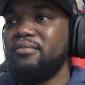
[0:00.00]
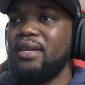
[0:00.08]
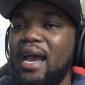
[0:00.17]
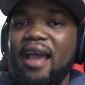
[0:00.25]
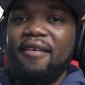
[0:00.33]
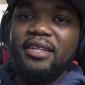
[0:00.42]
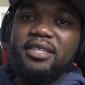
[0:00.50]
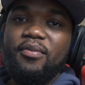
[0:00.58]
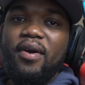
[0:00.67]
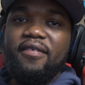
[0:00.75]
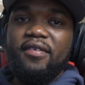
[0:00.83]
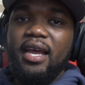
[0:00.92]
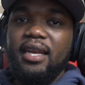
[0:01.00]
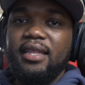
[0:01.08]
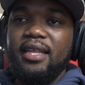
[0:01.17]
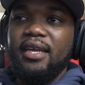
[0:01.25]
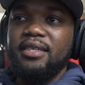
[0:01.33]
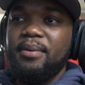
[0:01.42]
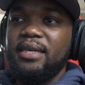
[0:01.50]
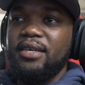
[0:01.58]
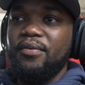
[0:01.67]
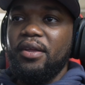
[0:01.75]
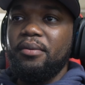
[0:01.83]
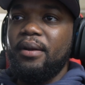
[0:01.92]
not having to wait for anything,
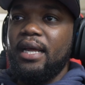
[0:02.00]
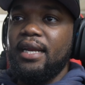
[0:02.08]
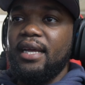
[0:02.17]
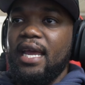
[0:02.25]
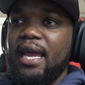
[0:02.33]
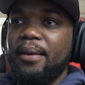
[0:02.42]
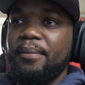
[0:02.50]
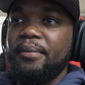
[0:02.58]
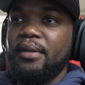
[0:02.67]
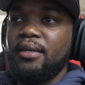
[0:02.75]
especially when you're playing the game.